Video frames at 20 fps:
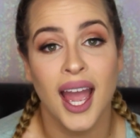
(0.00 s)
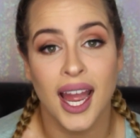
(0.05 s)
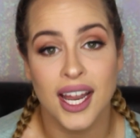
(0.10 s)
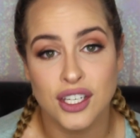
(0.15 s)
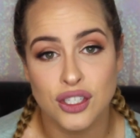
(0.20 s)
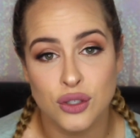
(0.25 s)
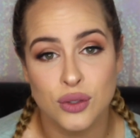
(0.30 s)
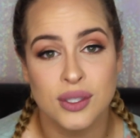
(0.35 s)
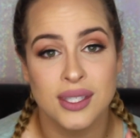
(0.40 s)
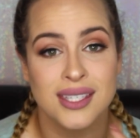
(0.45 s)
I
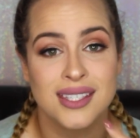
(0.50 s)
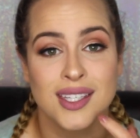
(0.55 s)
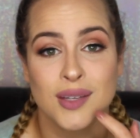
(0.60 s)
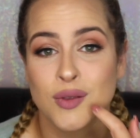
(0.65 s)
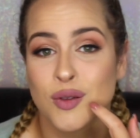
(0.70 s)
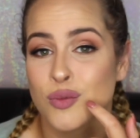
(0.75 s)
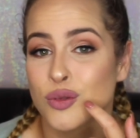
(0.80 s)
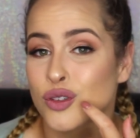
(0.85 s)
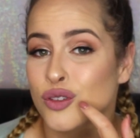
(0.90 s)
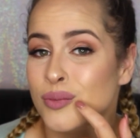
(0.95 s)
do see
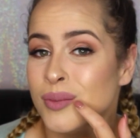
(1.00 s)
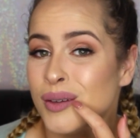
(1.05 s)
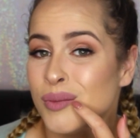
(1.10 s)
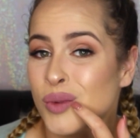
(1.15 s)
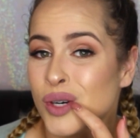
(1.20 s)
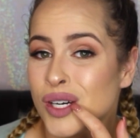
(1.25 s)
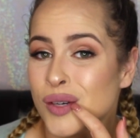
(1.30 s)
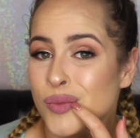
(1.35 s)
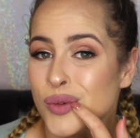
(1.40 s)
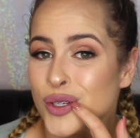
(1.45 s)
some improvement,
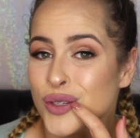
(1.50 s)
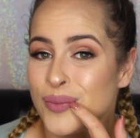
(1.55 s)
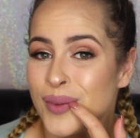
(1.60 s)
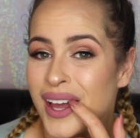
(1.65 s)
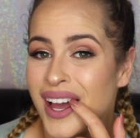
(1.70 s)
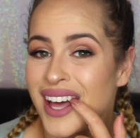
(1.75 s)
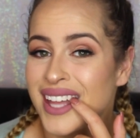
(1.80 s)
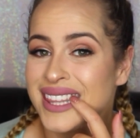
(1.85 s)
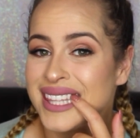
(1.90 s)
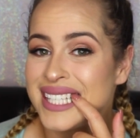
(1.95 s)
more
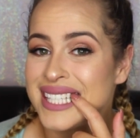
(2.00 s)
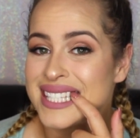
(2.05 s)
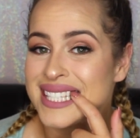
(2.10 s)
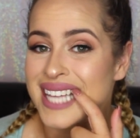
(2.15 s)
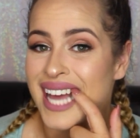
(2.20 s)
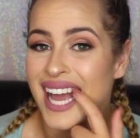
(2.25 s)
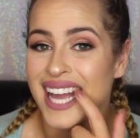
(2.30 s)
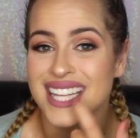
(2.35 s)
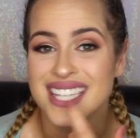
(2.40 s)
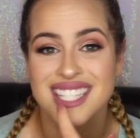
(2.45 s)
improvement on the
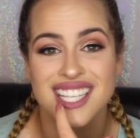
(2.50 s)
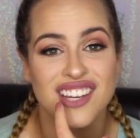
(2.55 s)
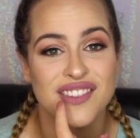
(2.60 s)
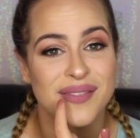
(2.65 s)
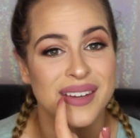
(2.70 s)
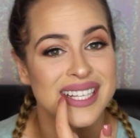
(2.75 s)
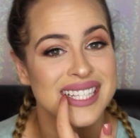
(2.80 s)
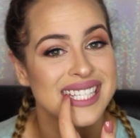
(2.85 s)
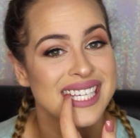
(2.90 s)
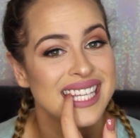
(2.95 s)
sides
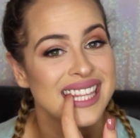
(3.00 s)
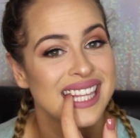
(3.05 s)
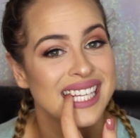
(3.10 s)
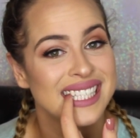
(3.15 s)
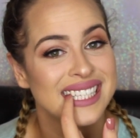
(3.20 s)
of my teeth,